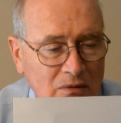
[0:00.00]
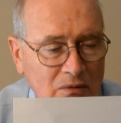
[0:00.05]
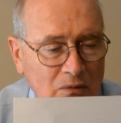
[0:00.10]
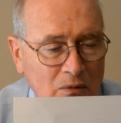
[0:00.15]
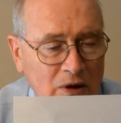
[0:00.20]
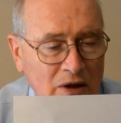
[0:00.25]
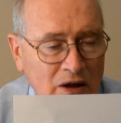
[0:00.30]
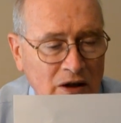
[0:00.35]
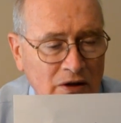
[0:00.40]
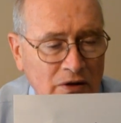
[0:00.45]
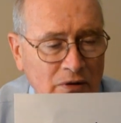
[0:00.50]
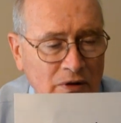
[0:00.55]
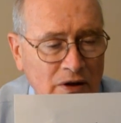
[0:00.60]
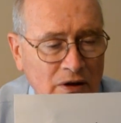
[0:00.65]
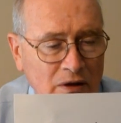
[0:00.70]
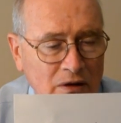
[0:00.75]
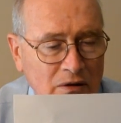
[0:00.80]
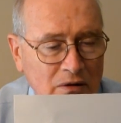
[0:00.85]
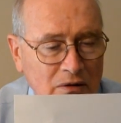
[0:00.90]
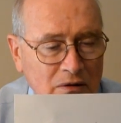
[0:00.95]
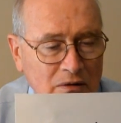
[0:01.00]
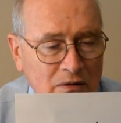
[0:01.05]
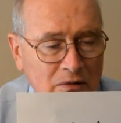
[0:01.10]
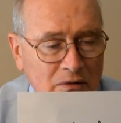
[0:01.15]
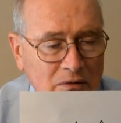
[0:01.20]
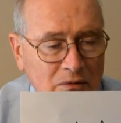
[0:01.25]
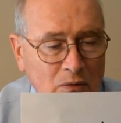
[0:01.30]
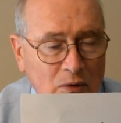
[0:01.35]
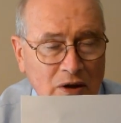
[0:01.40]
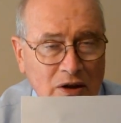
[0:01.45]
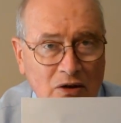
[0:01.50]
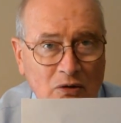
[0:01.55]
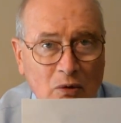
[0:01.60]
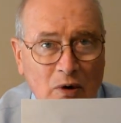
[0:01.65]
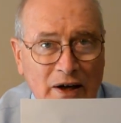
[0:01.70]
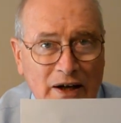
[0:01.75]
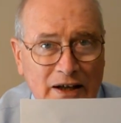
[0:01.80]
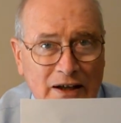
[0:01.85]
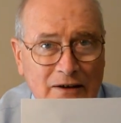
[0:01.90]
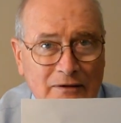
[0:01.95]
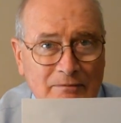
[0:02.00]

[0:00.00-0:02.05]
100, 120.